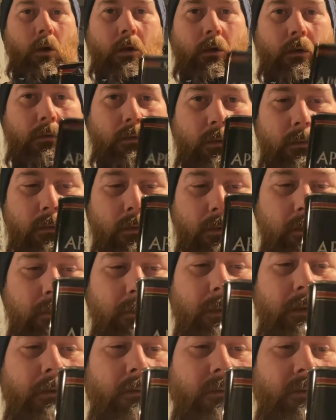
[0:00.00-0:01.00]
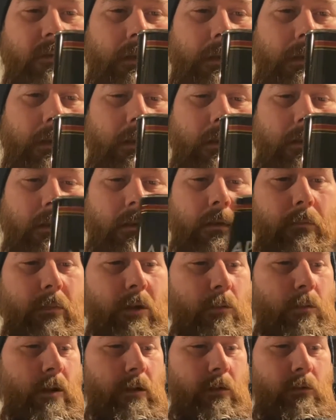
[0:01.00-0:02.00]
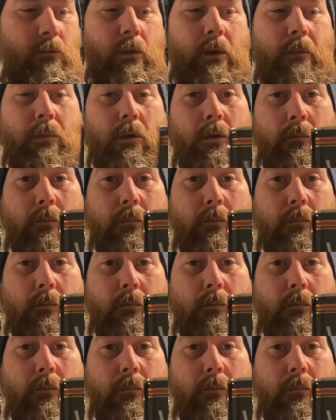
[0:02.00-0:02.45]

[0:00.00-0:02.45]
so I'm going to be using Minwax Wipe-On